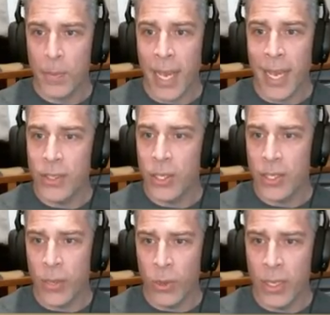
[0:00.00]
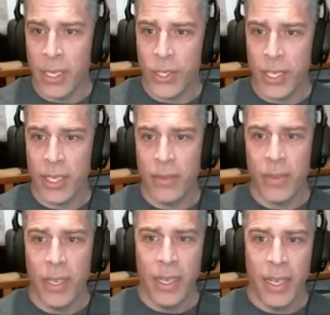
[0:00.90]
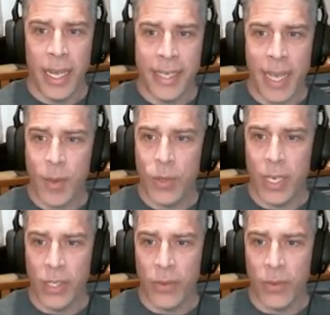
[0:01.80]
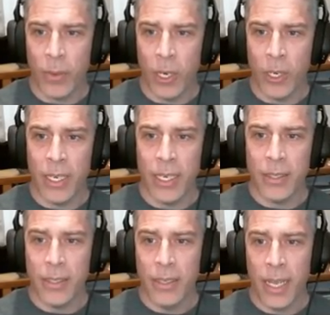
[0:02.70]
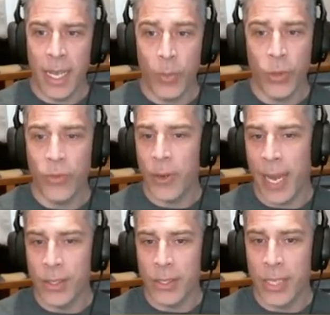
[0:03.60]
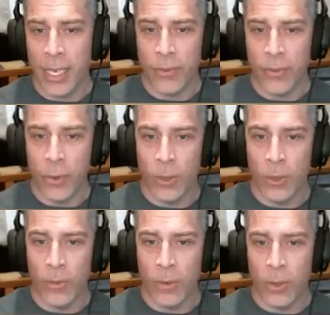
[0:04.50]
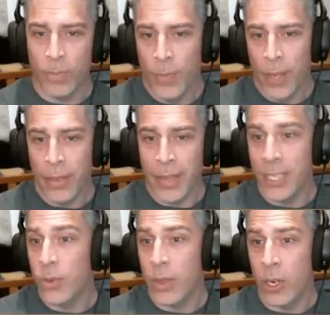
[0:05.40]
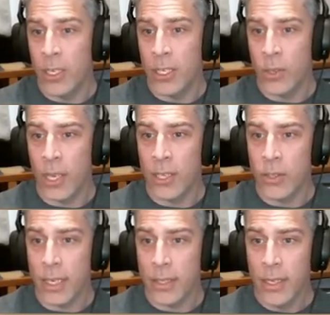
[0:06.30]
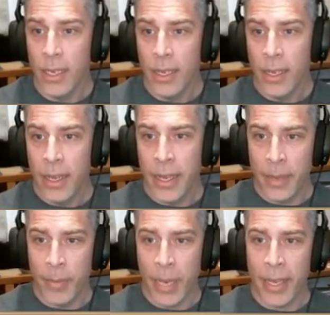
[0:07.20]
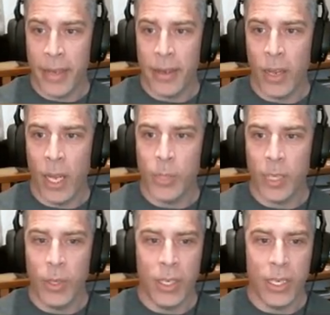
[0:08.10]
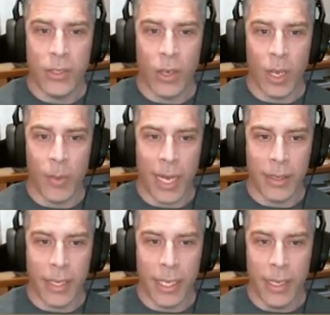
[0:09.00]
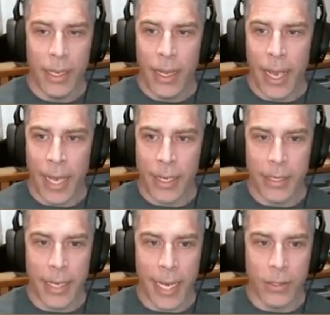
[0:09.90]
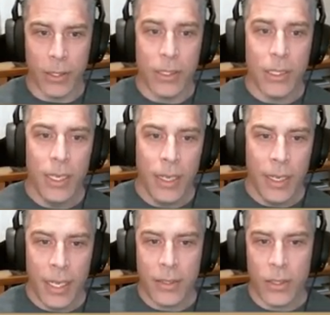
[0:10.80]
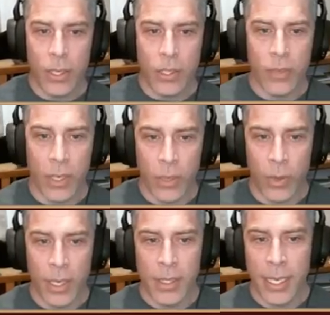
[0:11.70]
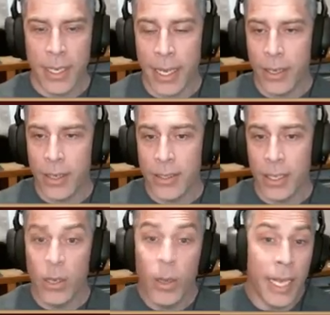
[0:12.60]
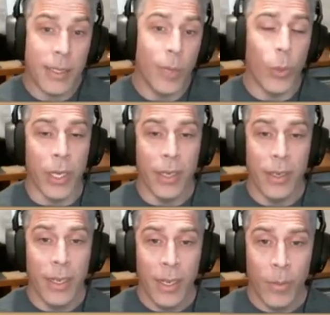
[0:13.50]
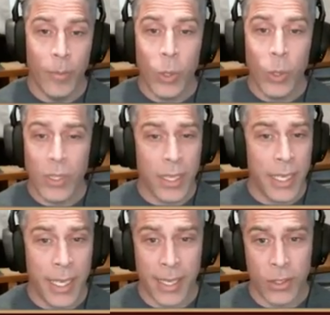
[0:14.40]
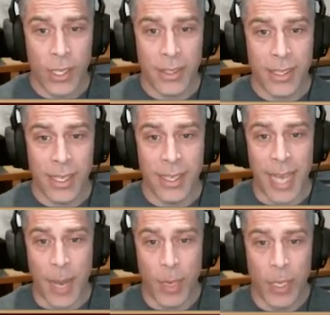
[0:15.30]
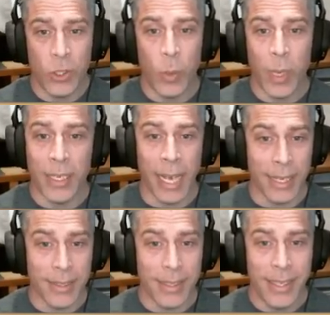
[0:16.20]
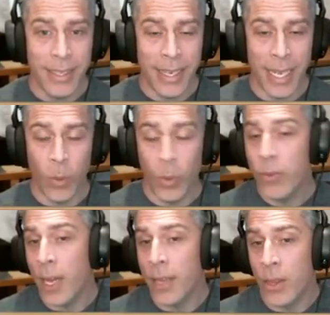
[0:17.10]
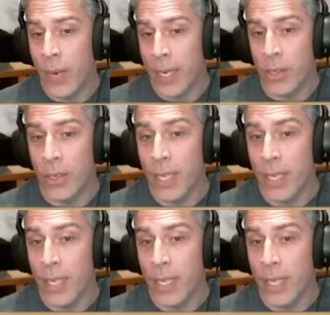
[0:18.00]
Hazards can roll initiative, damage reduction from hardness, both for hazards and for things with hardness or constructs. And object immunities are automatically added to hazards. Is the Treasure Vault going to get icons and art? At some point. Mostly it's just a time-consuming task. We've got the Rexhard